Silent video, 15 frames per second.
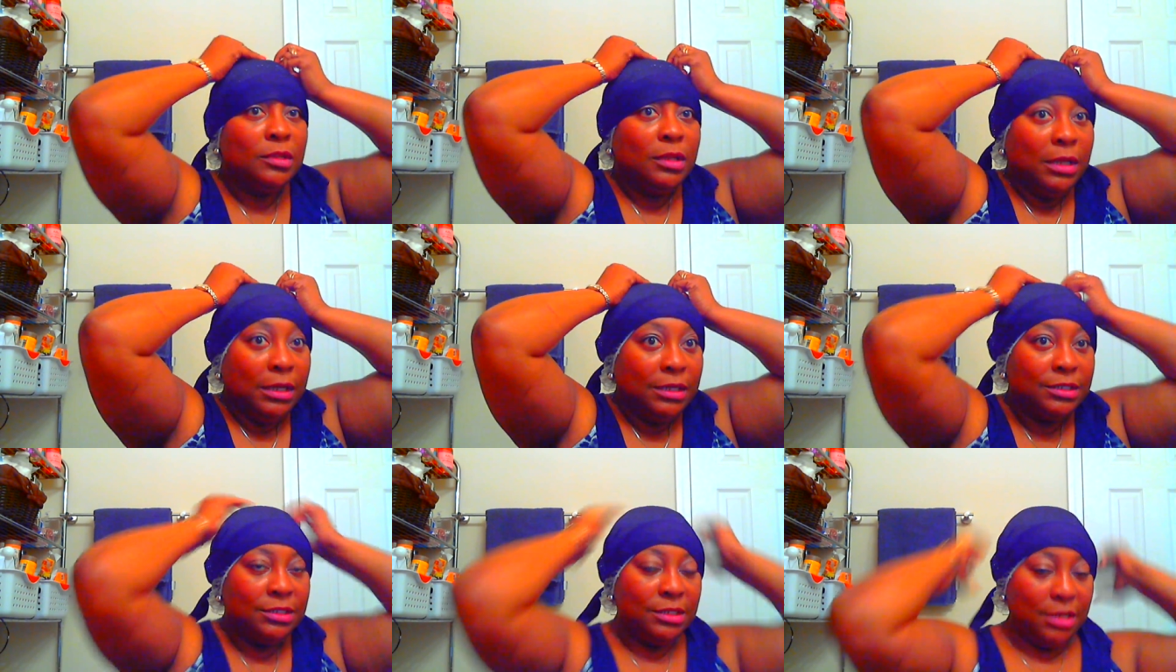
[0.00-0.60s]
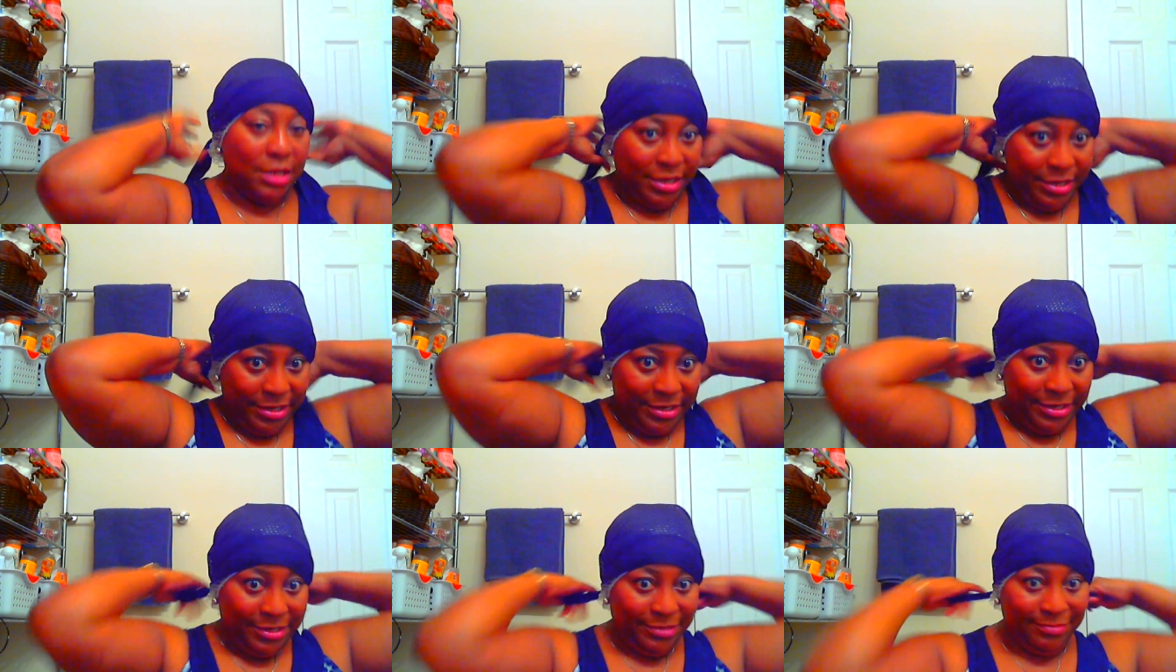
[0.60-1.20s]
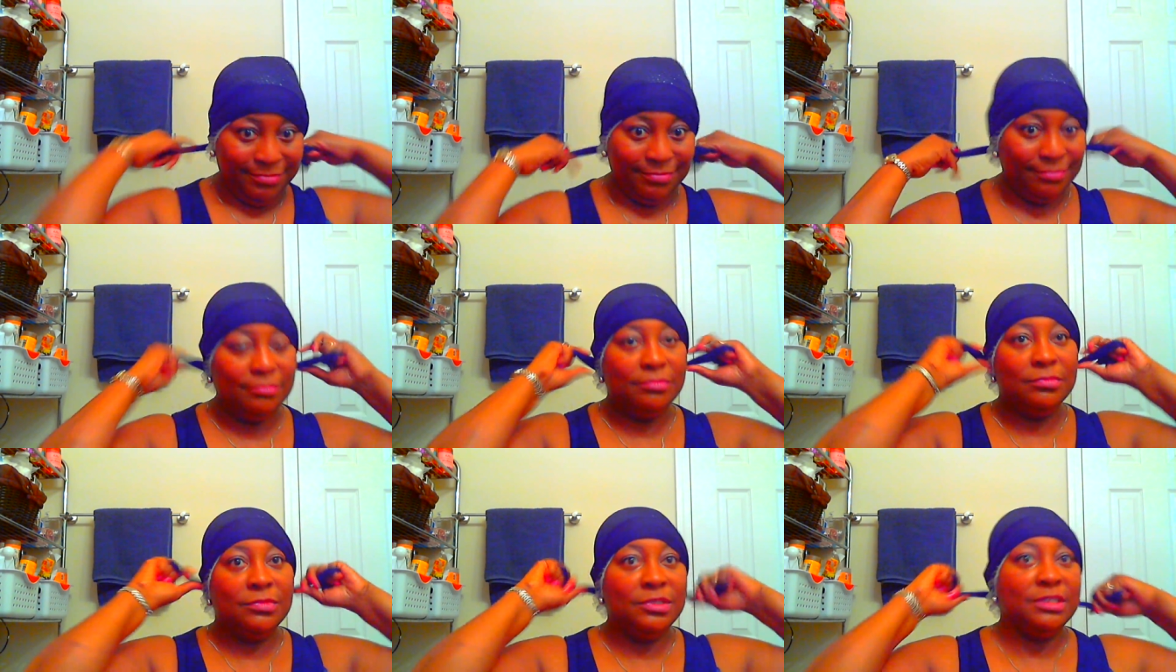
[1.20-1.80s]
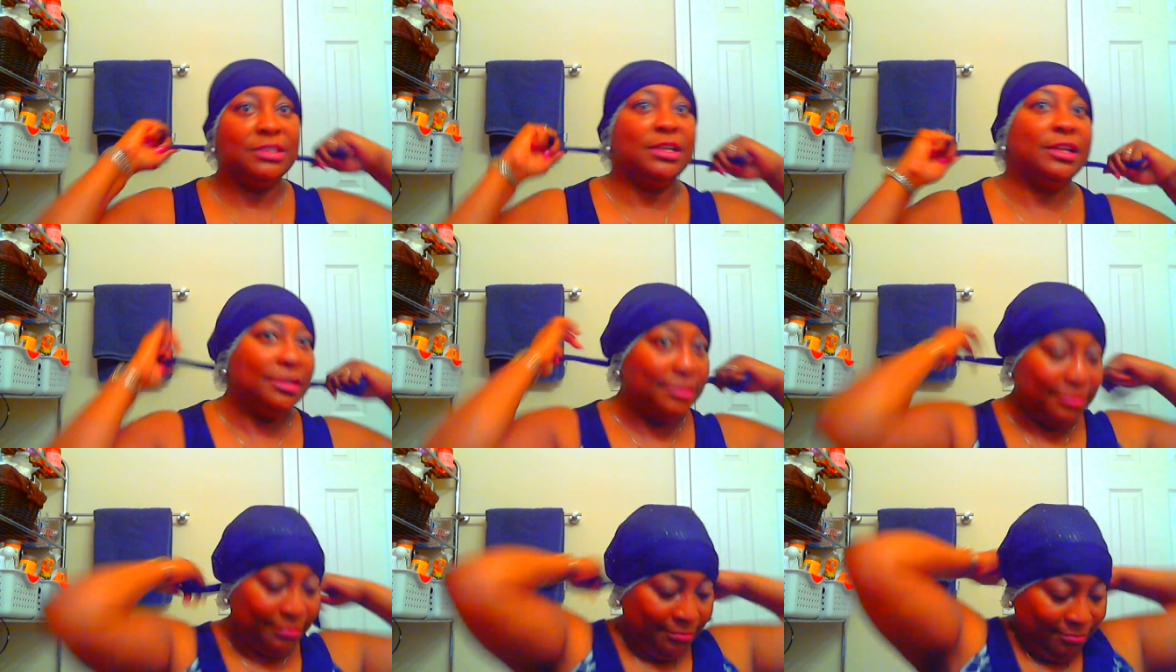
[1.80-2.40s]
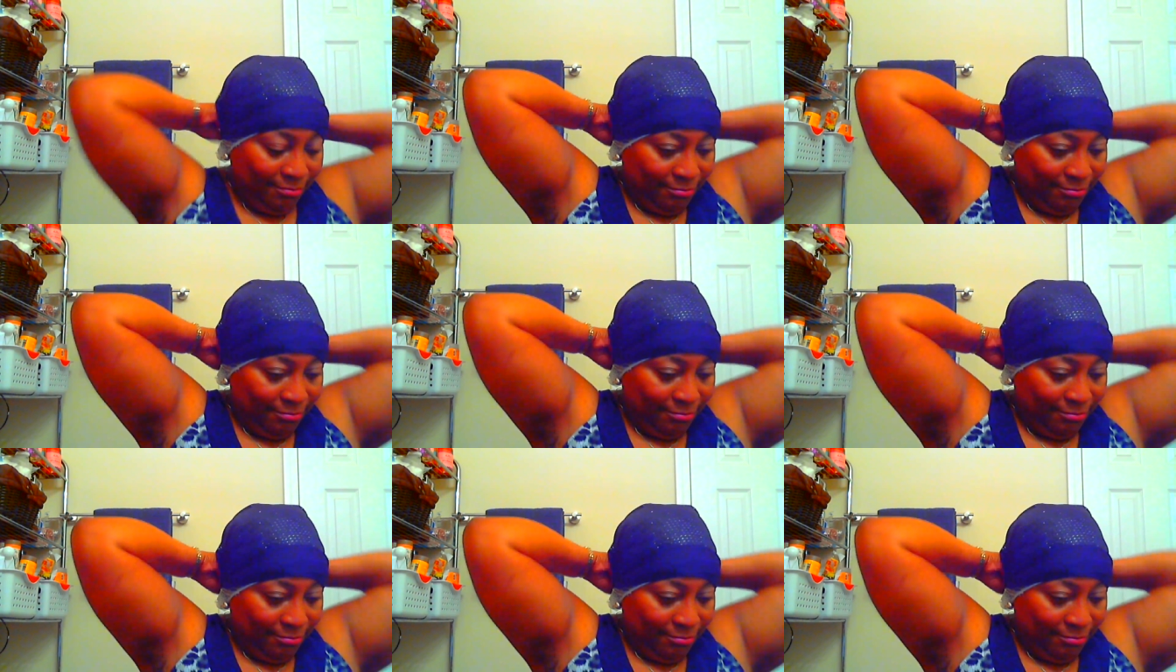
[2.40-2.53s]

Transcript: I'll tie it down.